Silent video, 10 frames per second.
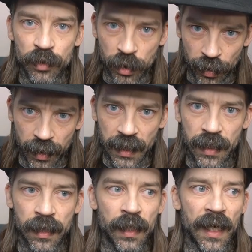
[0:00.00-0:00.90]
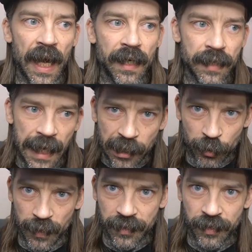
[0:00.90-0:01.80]
dirty, and
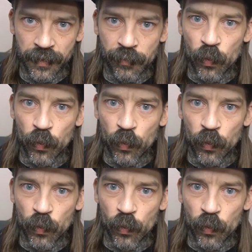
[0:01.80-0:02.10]
dangerous,